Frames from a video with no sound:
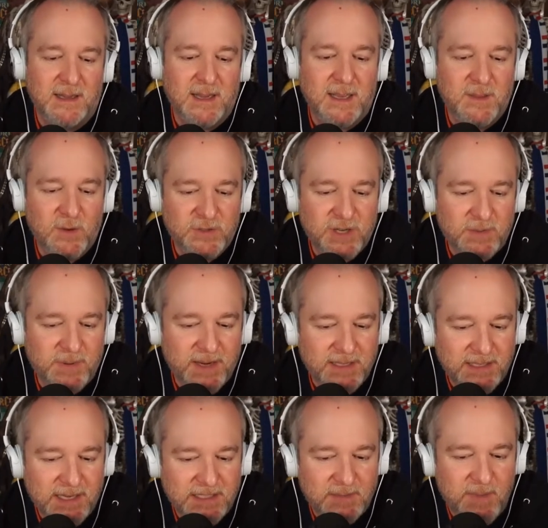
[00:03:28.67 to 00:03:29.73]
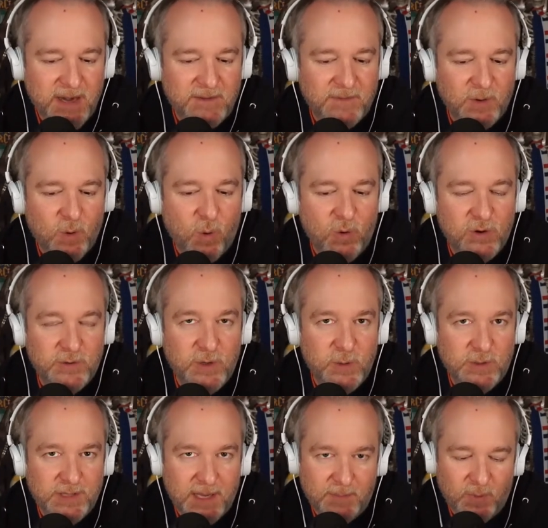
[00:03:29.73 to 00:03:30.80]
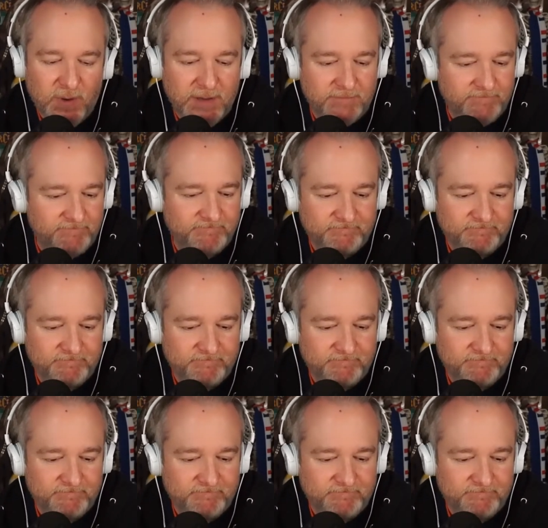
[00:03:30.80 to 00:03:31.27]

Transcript: Uh, though shipping is estimated for quarter two at that point.